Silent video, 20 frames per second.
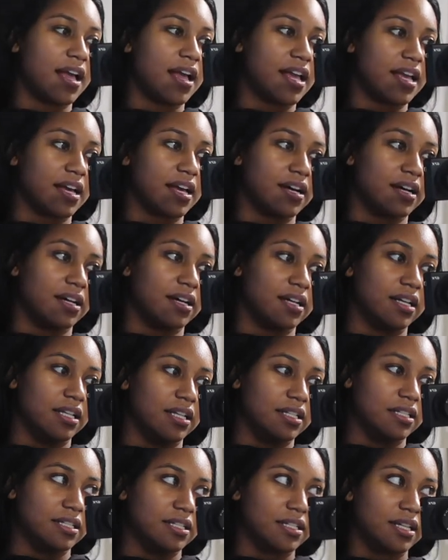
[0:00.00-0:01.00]

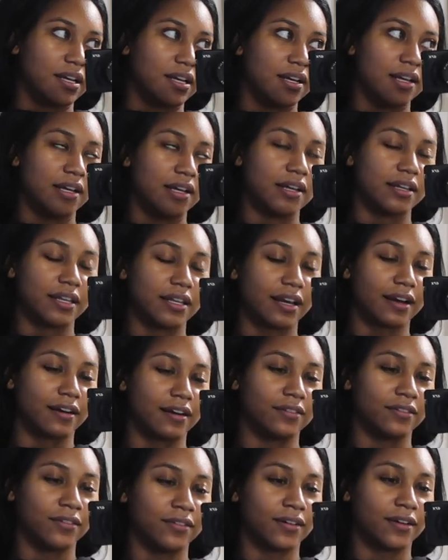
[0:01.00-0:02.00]
And
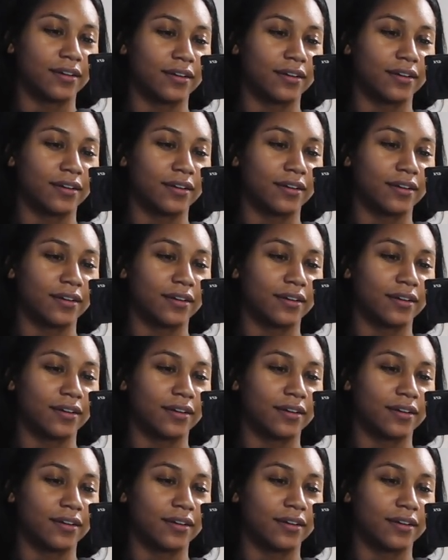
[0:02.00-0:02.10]
yeah,